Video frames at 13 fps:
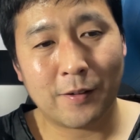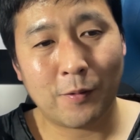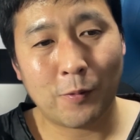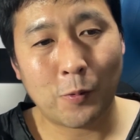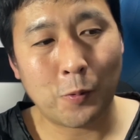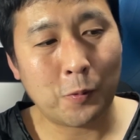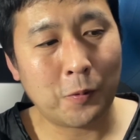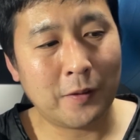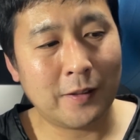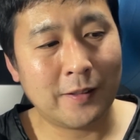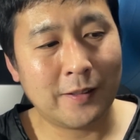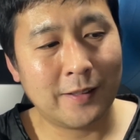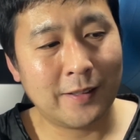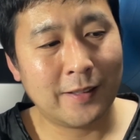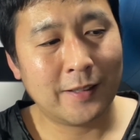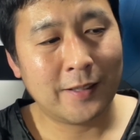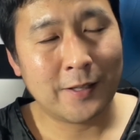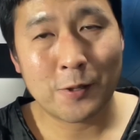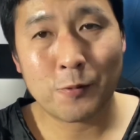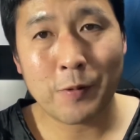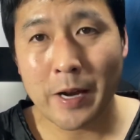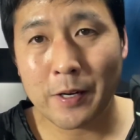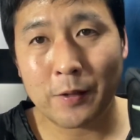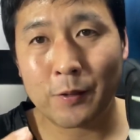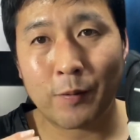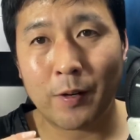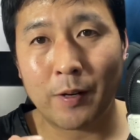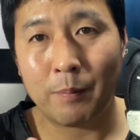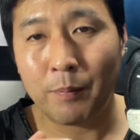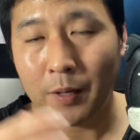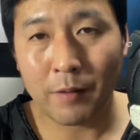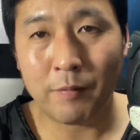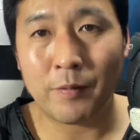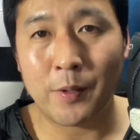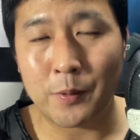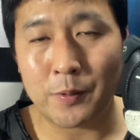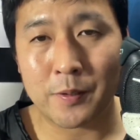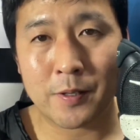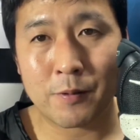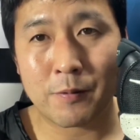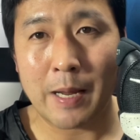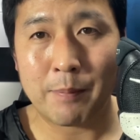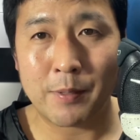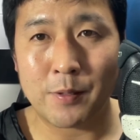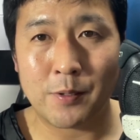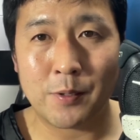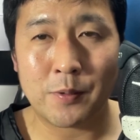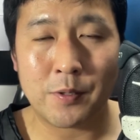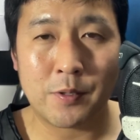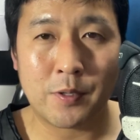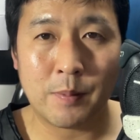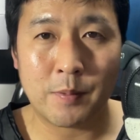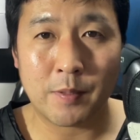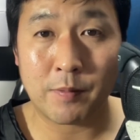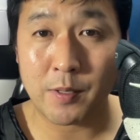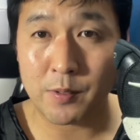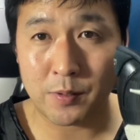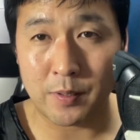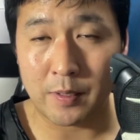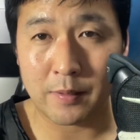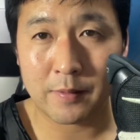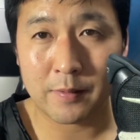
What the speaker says: whole stratosphere above those crappy shoes in terms of cushioning.